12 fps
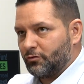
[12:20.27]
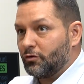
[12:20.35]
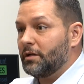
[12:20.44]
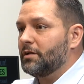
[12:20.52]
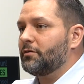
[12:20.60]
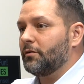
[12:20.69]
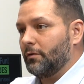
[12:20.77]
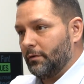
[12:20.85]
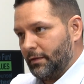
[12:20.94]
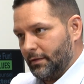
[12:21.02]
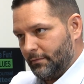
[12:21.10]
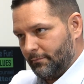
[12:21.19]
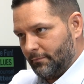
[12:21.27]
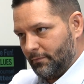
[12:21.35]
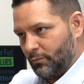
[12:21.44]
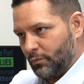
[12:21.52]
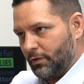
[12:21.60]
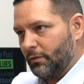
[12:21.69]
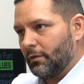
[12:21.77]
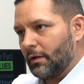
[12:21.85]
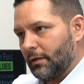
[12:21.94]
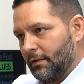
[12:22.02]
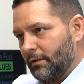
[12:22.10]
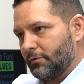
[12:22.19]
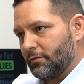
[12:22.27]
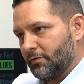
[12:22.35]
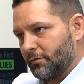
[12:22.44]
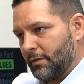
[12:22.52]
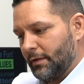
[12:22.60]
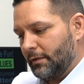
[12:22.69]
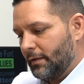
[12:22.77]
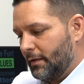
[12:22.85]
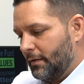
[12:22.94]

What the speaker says: traditionally, when you lock an interest rate,